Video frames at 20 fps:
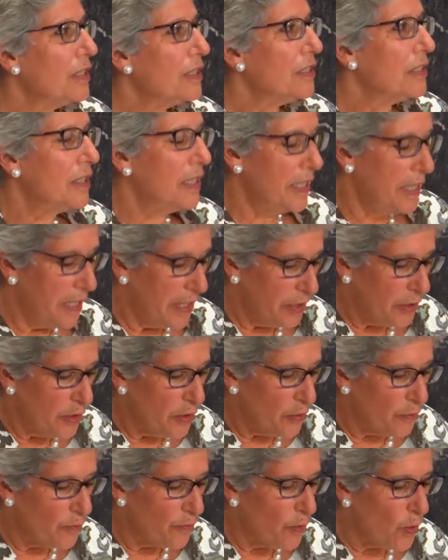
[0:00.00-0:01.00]
To hear
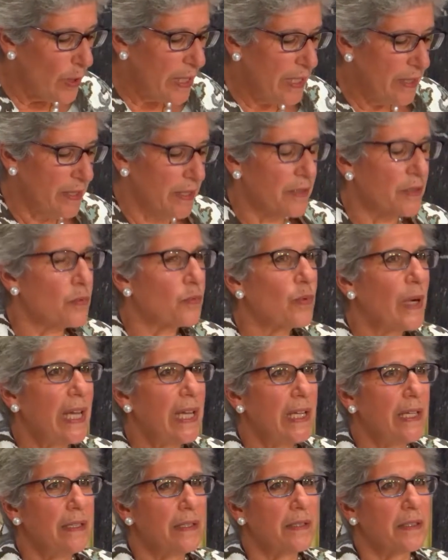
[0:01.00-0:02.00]
your voices
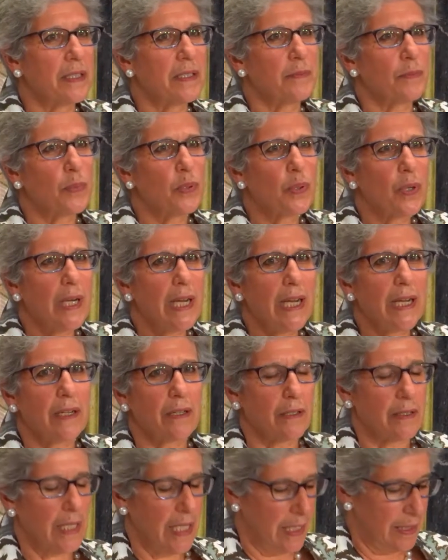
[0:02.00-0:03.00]
raised in
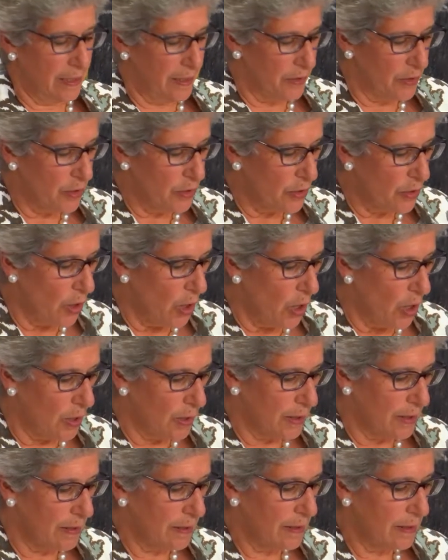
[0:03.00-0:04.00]
prayer and in
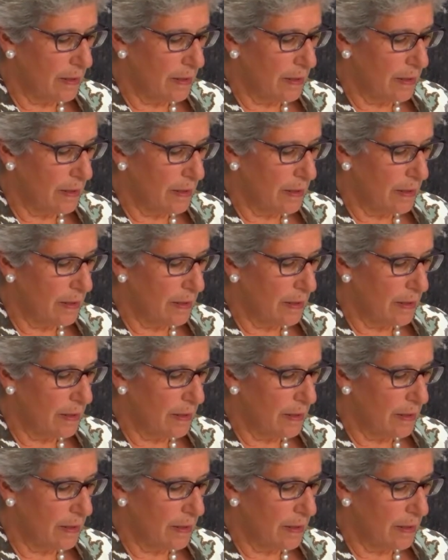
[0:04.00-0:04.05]
song,